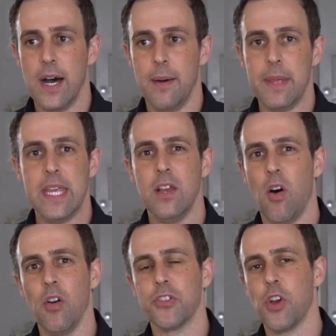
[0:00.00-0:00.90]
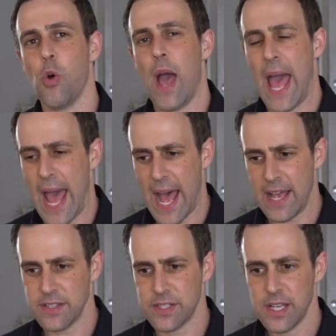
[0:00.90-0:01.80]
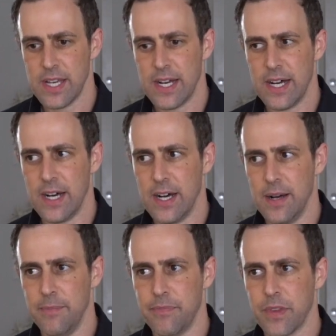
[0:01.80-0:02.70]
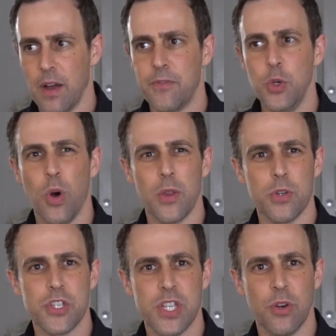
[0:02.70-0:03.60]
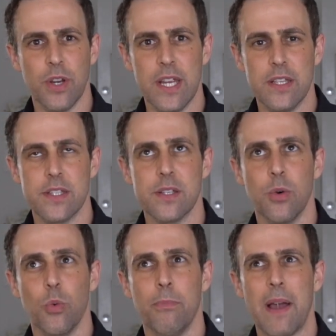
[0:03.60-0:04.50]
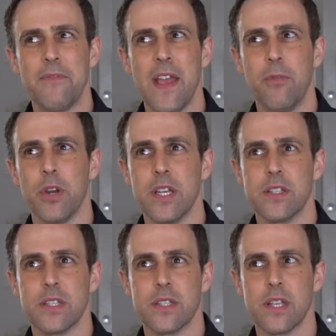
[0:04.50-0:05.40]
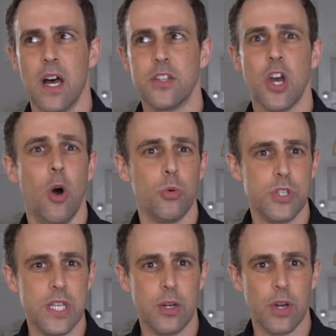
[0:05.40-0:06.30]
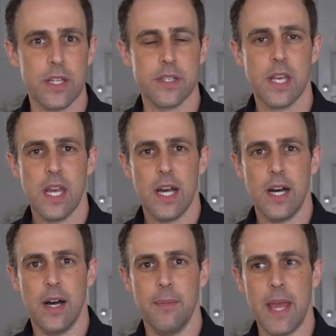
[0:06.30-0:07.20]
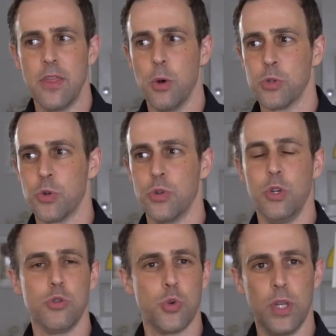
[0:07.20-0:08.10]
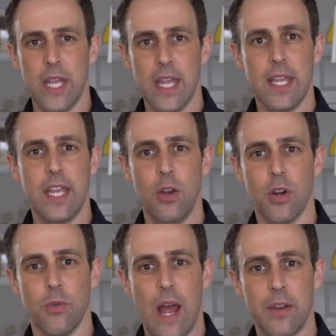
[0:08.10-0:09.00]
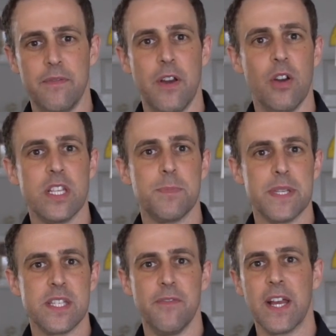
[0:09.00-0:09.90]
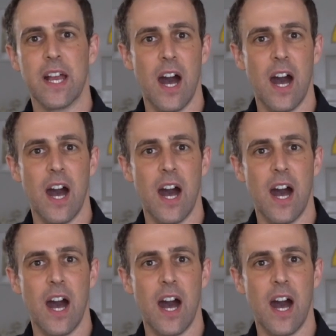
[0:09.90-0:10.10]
Um, he also has um, a few other series. My favorite is, is uh, Tone Secrets, um, and those are usually geared around a very specific